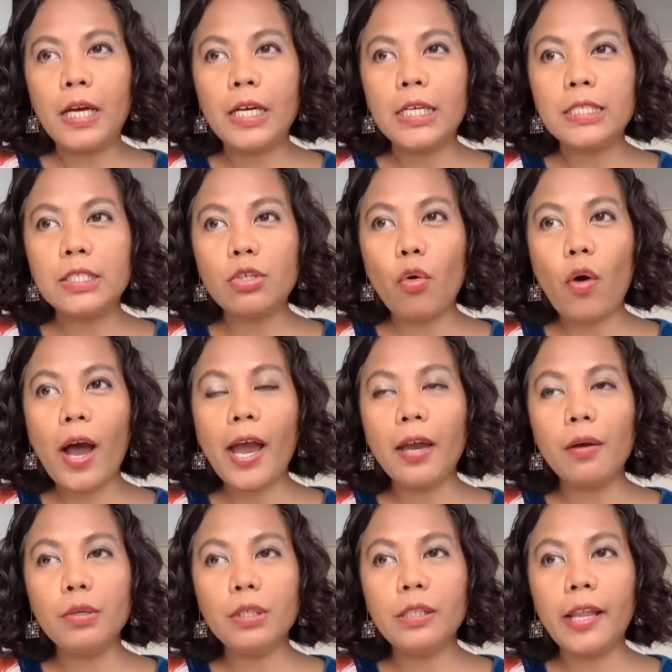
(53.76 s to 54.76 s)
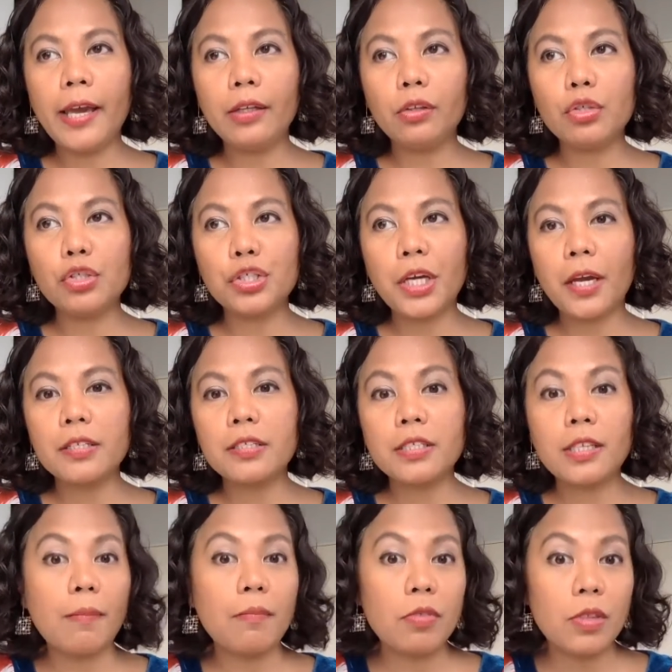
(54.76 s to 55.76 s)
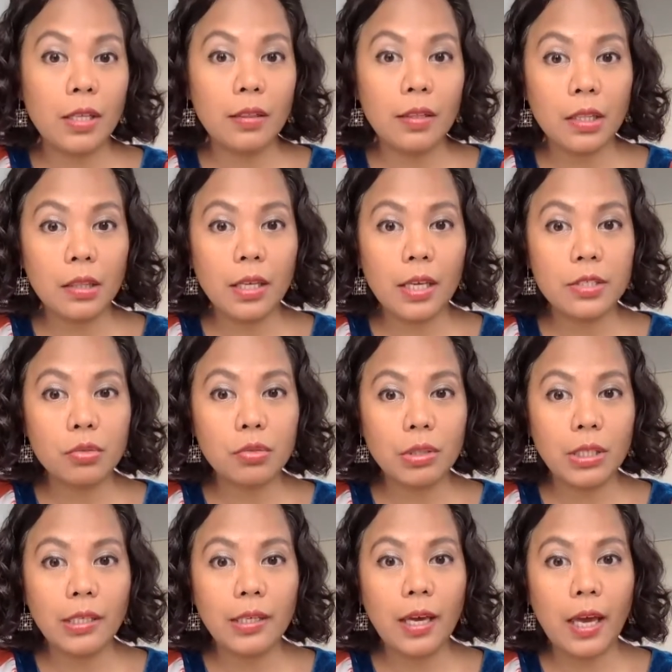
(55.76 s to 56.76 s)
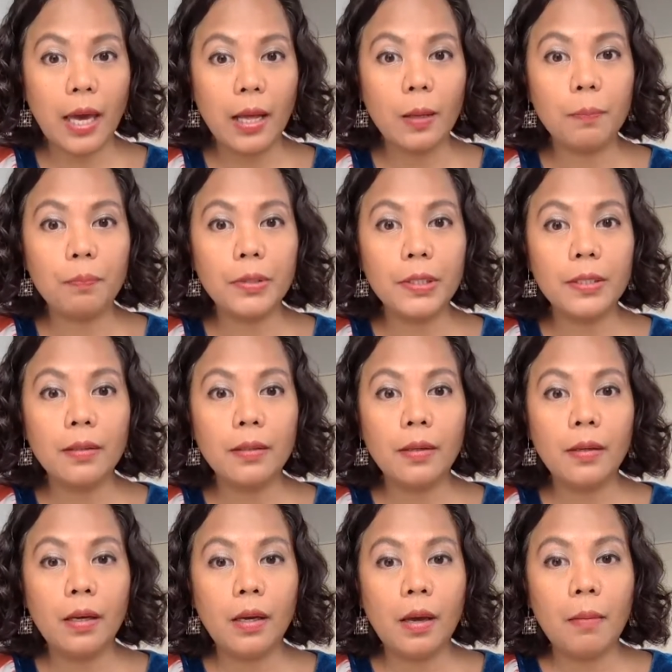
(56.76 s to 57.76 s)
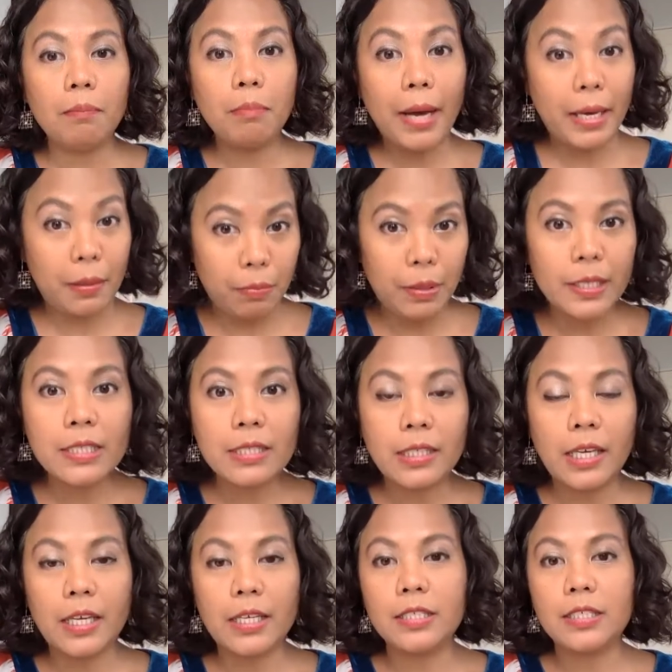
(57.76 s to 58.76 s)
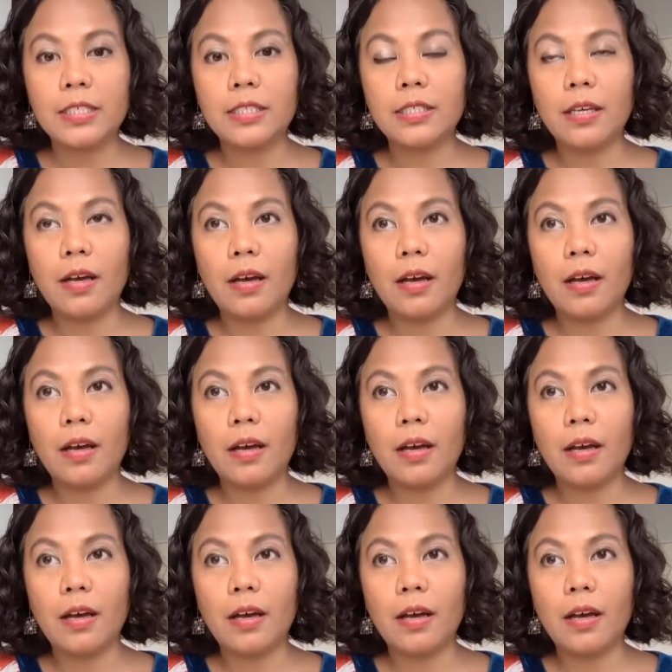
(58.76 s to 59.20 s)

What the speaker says: So I would like to share something that has really helped my business